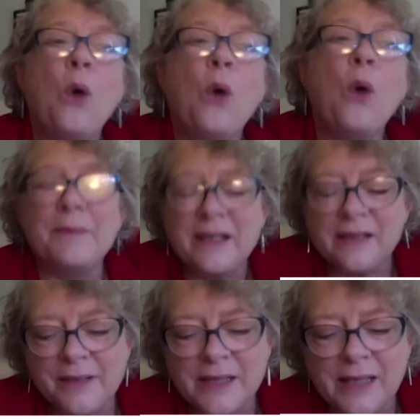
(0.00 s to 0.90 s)
well, let
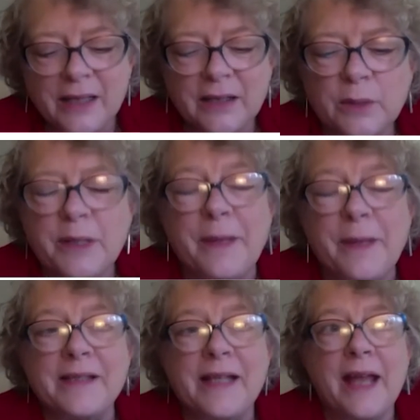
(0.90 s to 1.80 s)
me let me tell you a little
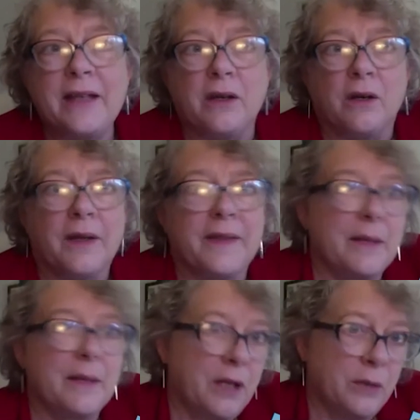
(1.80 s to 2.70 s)
bit about Daniel,
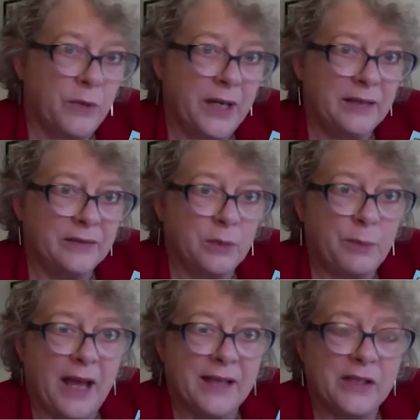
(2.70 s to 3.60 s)
and then I'm going to read a little
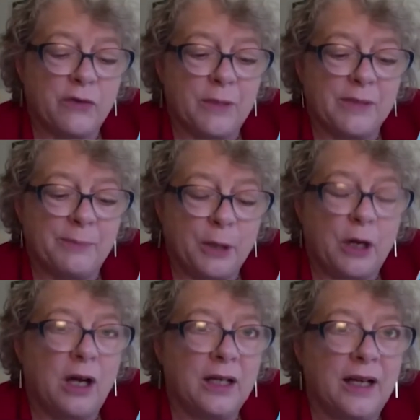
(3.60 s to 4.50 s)
passage from his
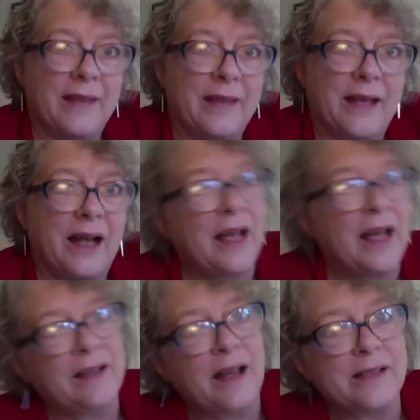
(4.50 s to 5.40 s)
book, and then I
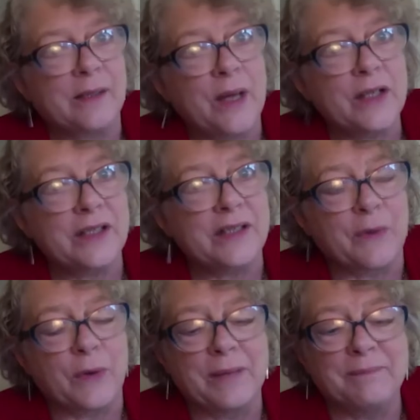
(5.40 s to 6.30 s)
got lots of questions
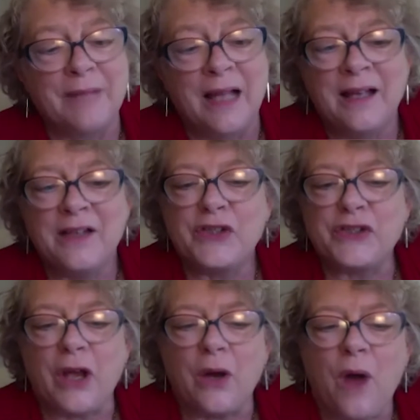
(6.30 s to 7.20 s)
for him.
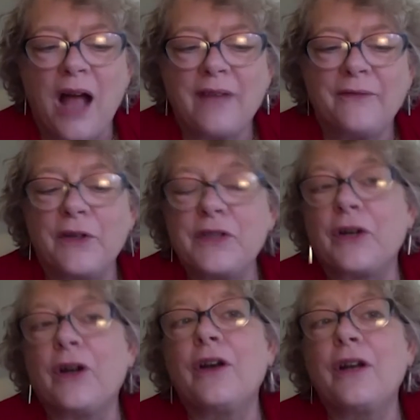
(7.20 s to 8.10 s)
So I first
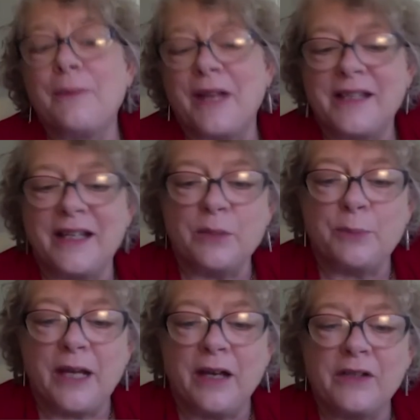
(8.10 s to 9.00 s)
heard about Daniel
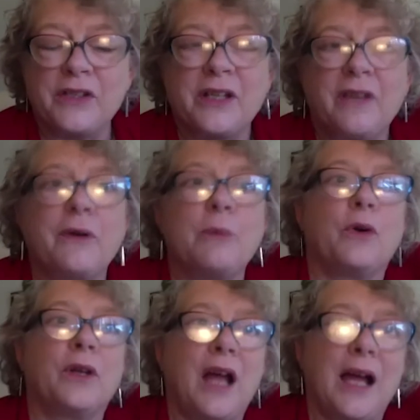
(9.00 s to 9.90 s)
Pierce from a
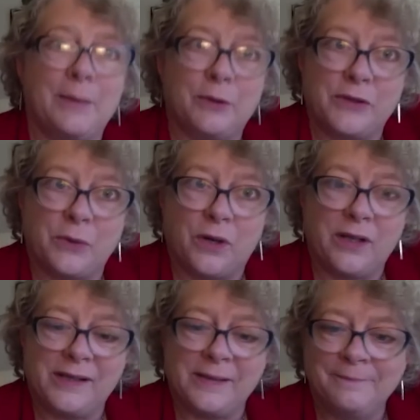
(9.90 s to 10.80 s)
reliable
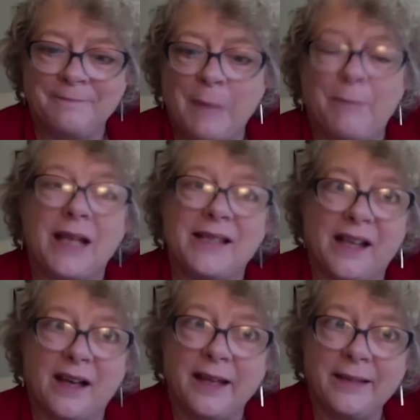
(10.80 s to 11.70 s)
source, my
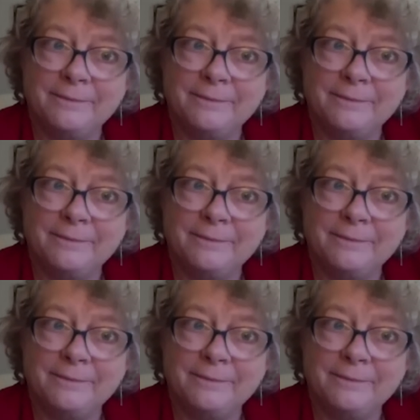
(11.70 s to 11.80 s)
son.